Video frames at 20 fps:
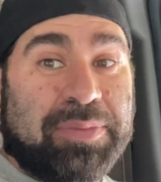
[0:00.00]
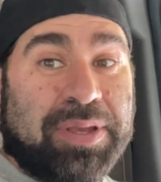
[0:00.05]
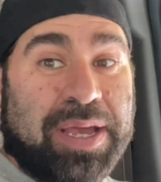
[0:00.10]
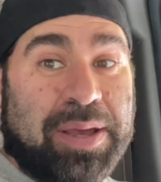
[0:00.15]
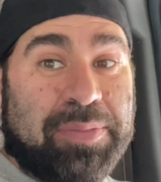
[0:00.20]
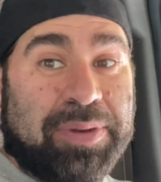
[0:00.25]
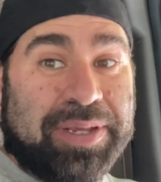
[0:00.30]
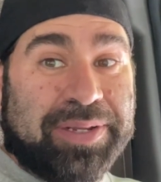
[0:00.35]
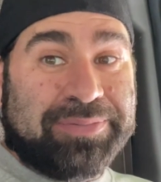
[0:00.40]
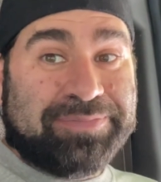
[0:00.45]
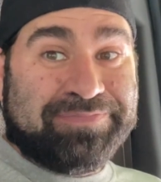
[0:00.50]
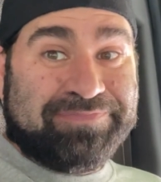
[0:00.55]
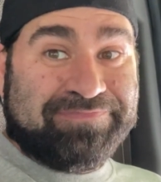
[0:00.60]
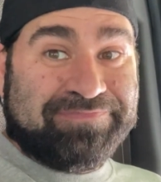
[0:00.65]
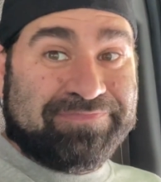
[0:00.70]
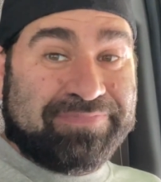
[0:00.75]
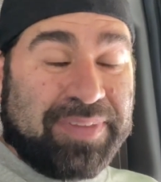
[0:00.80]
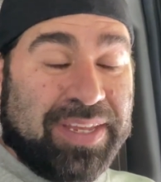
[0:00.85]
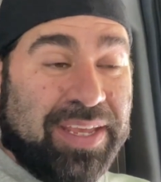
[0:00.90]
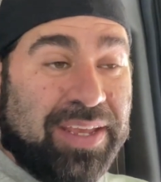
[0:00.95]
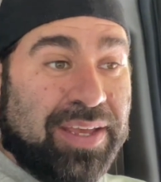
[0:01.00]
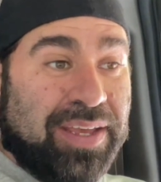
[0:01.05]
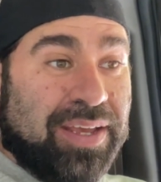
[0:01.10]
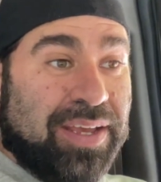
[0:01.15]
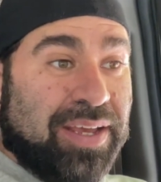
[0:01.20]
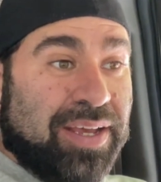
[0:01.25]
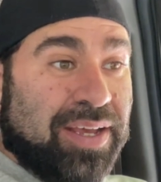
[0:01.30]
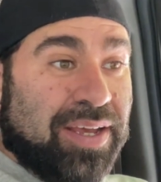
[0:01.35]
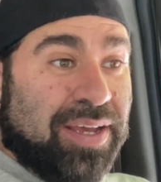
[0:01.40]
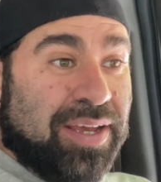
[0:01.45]
coming.
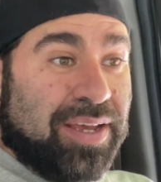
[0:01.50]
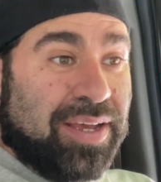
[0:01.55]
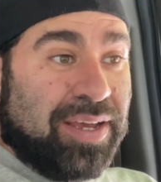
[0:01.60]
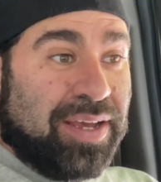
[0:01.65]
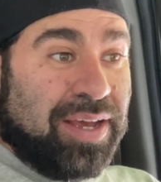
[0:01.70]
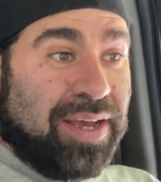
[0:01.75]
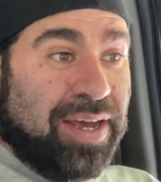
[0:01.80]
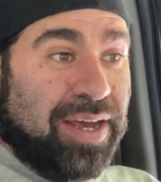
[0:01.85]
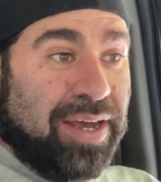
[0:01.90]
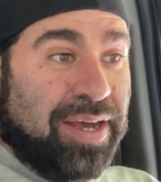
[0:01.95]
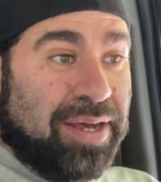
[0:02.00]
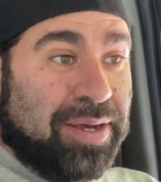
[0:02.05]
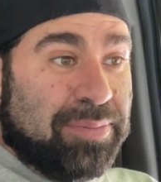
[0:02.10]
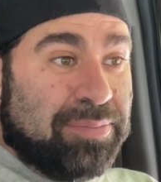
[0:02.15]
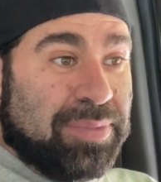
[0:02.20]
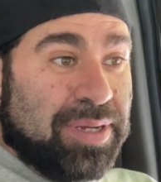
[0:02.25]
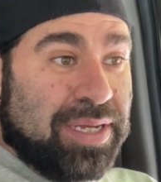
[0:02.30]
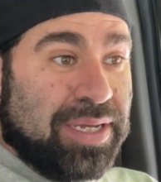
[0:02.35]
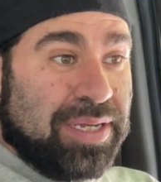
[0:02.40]
What